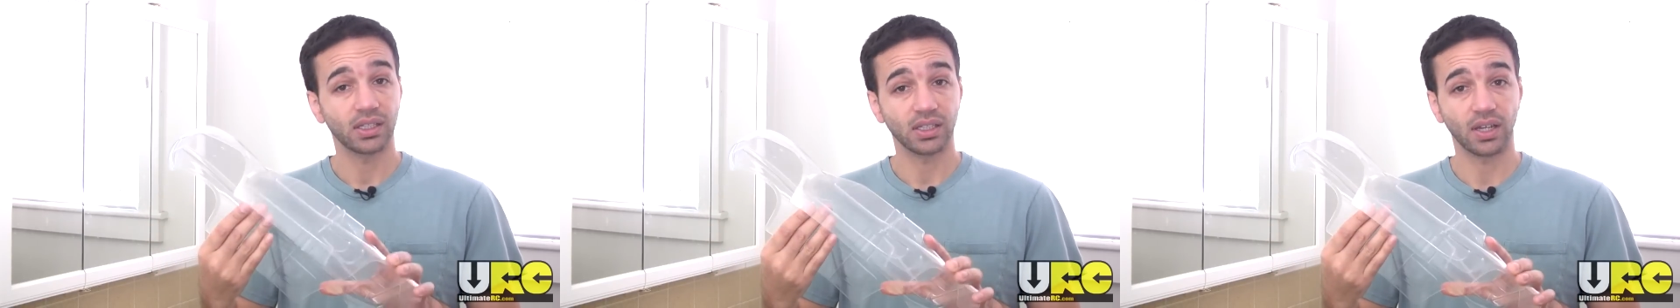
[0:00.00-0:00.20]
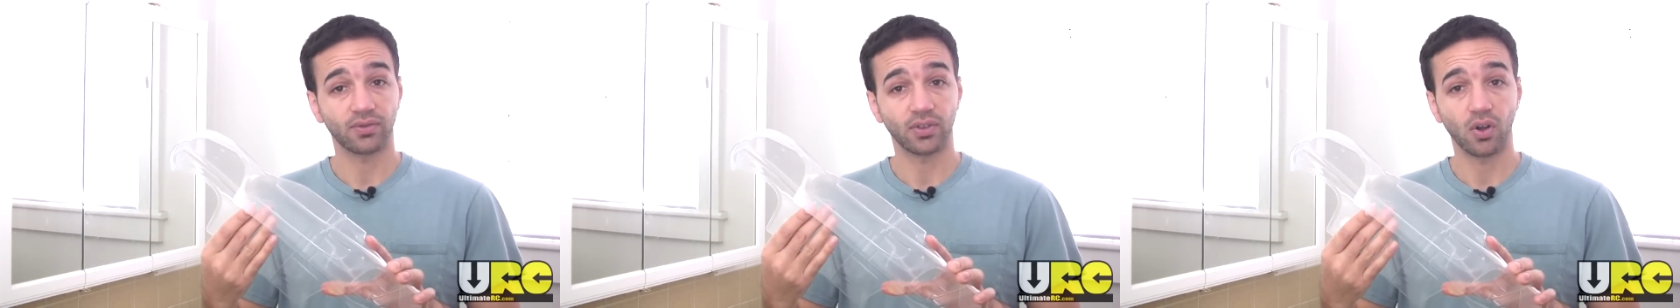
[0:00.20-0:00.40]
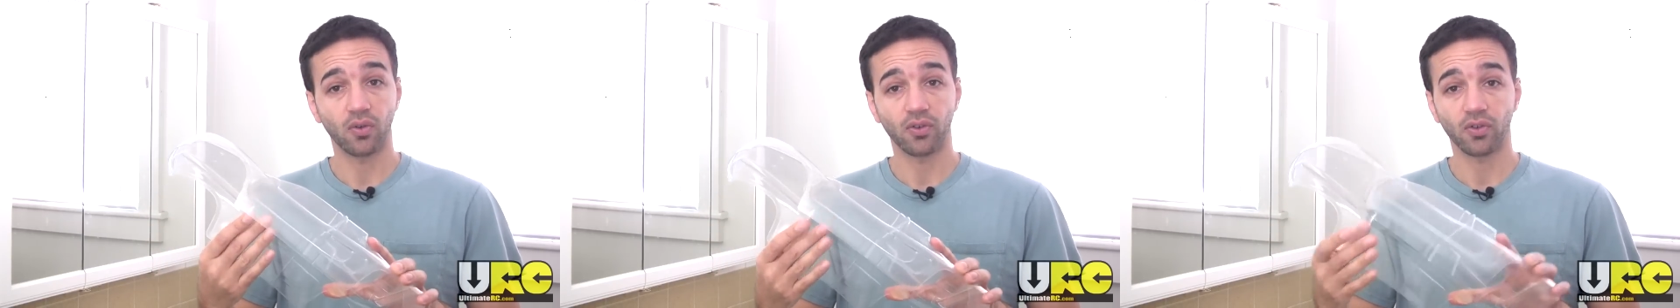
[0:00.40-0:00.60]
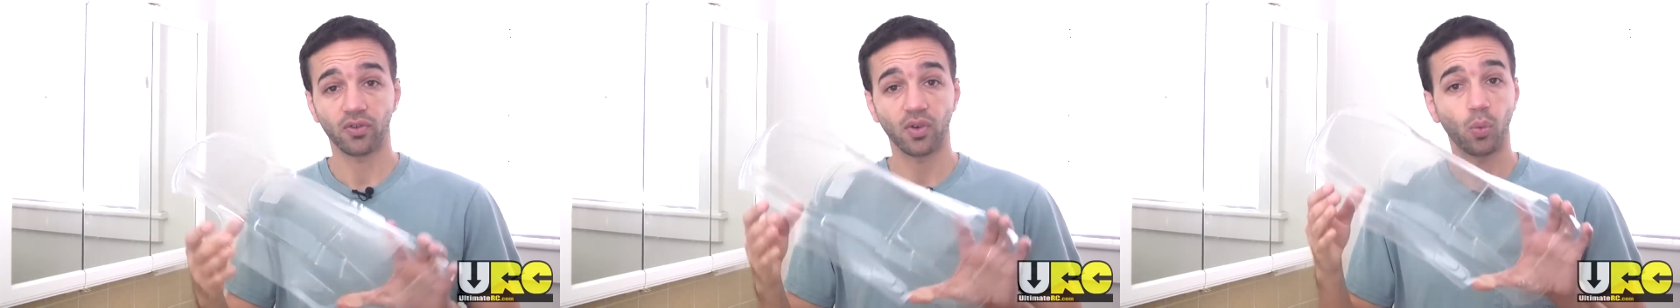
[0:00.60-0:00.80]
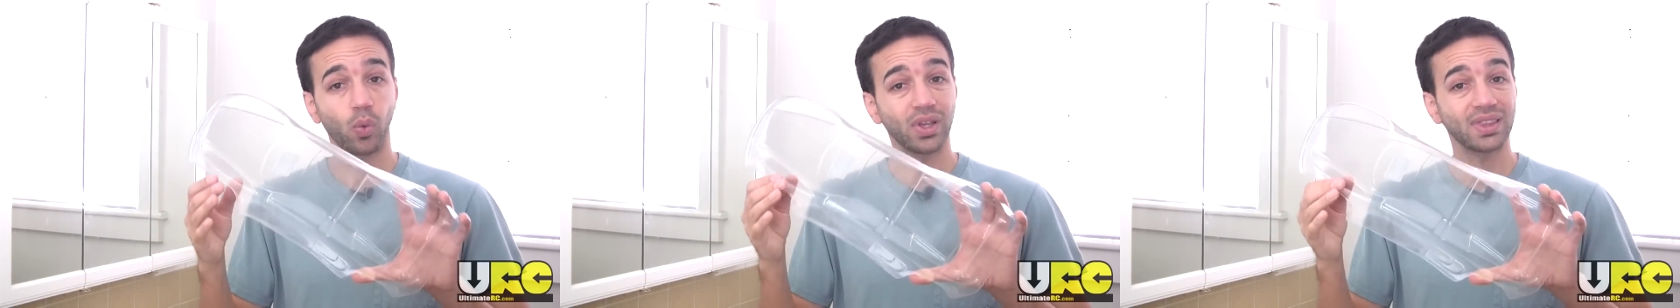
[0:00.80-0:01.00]
left over
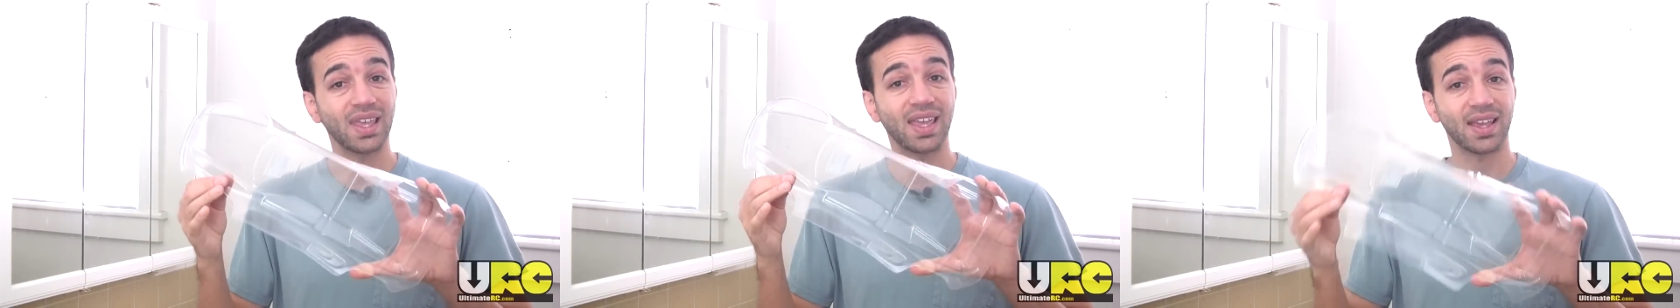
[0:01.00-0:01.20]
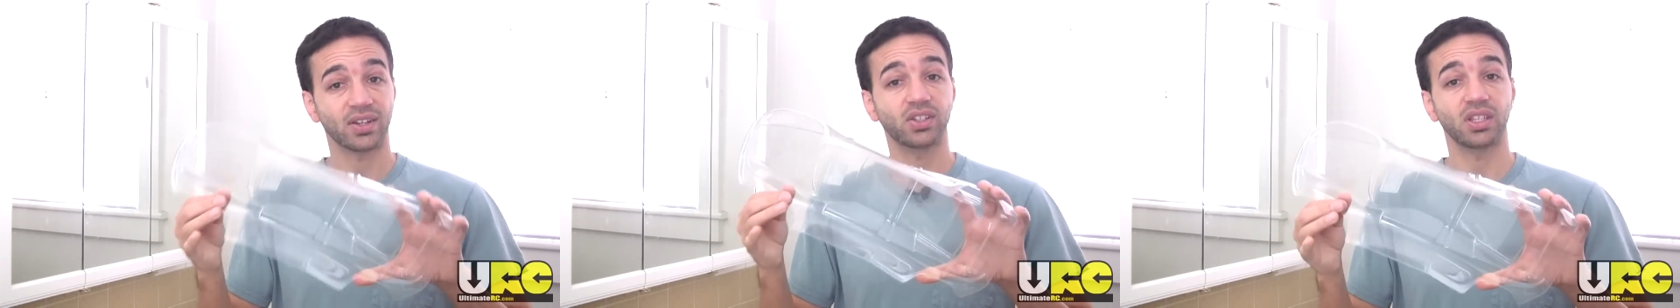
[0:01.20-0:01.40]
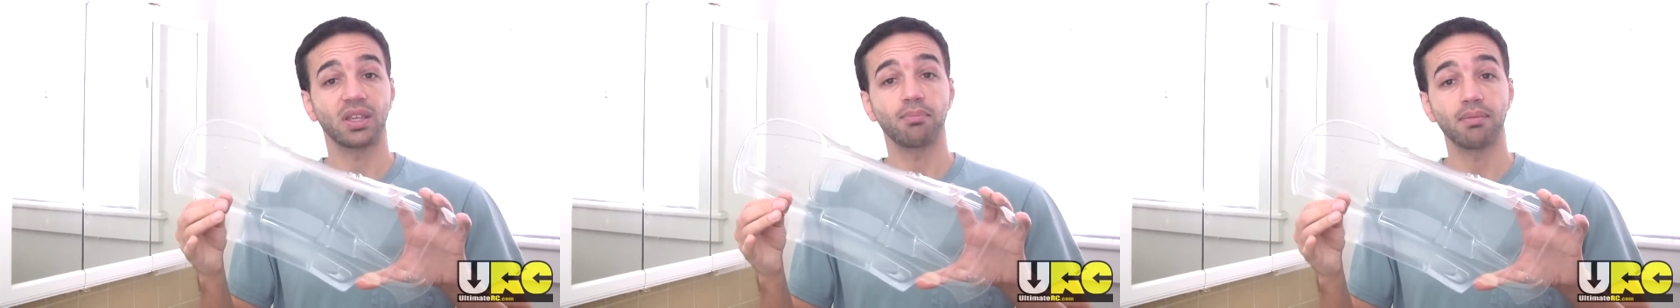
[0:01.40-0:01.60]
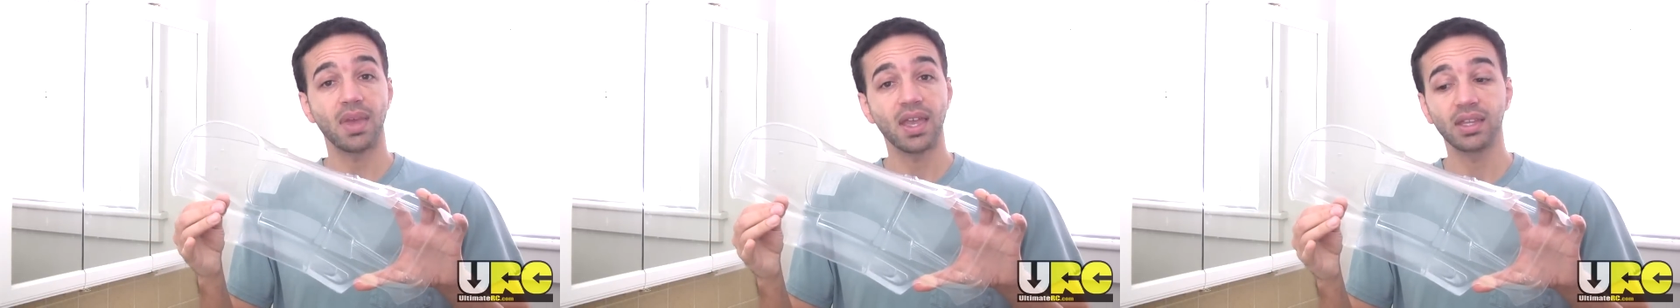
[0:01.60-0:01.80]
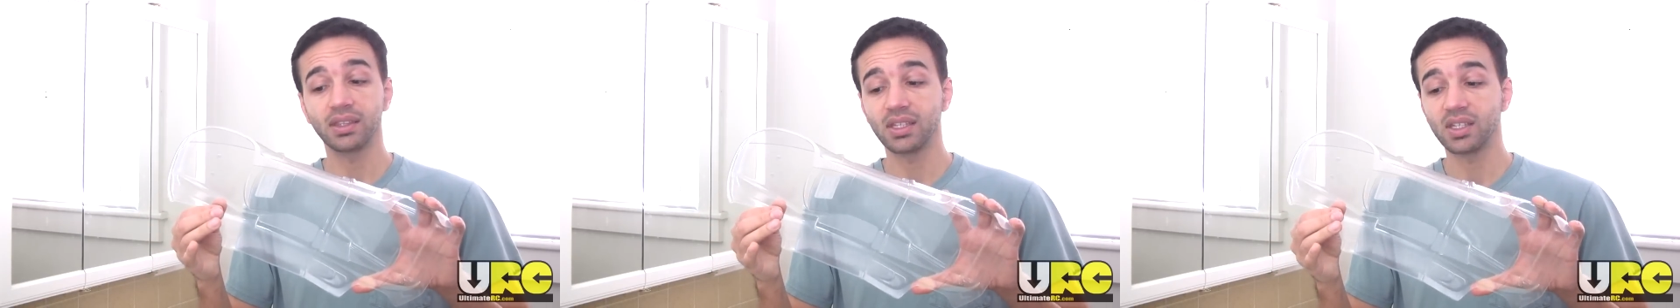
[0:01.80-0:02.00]
from when they actually
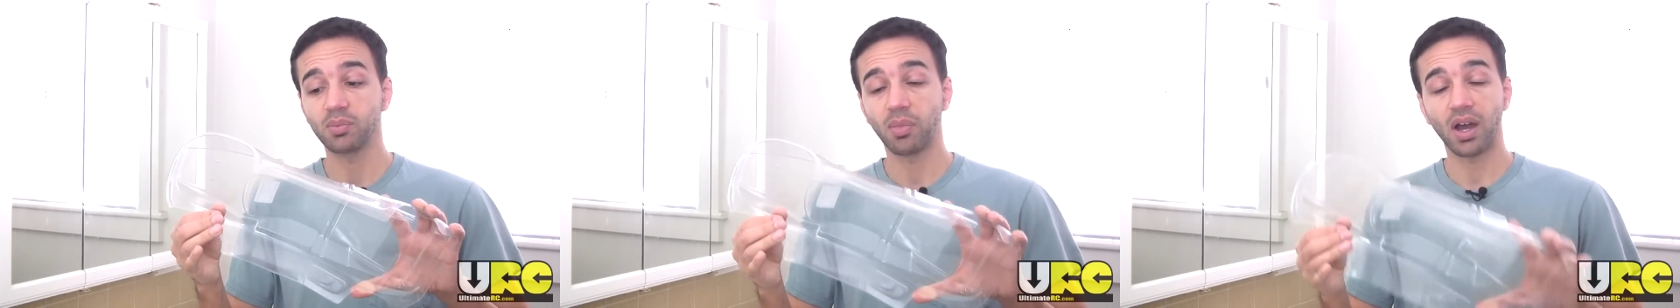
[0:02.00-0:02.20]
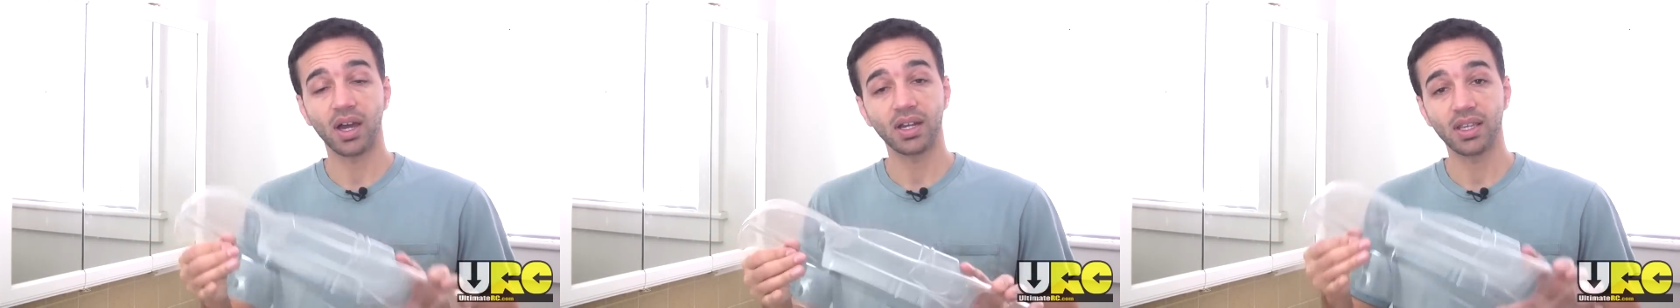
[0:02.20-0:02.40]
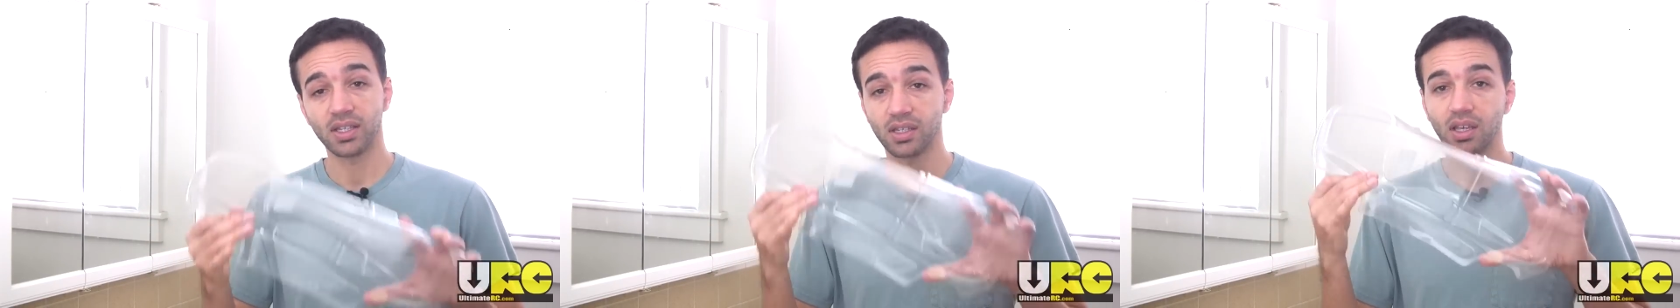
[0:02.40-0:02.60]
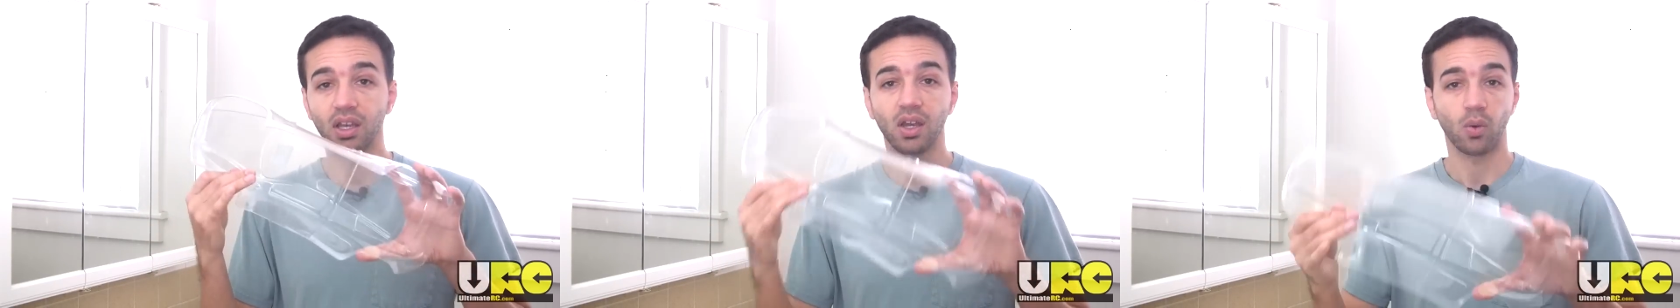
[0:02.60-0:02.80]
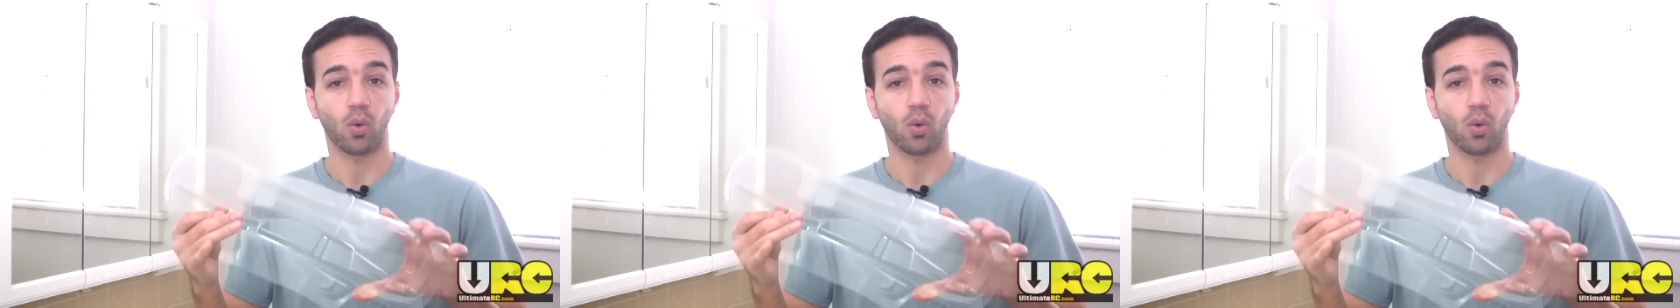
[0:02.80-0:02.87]
made these bodies,